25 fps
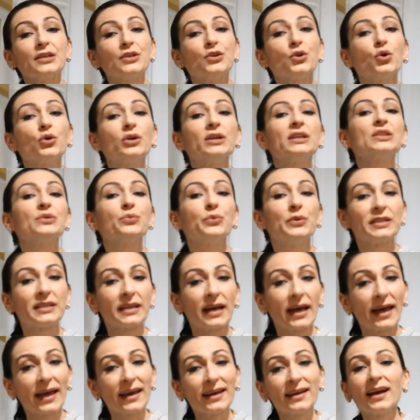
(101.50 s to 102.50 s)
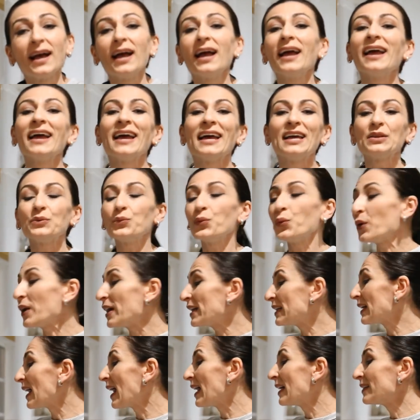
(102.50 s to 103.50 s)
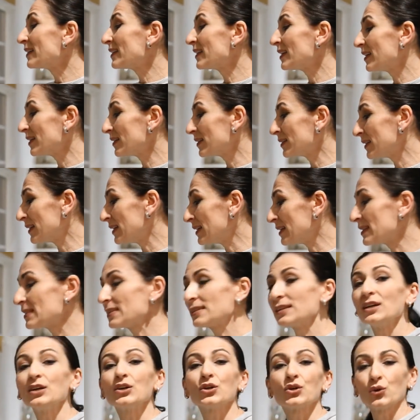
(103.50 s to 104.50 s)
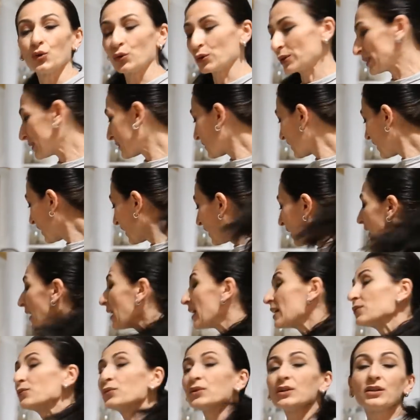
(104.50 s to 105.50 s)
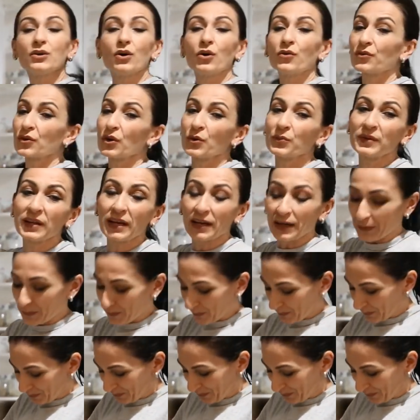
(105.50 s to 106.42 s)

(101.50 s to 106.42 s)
the yogurt with egg and wait until this cooks. And we'll go from there.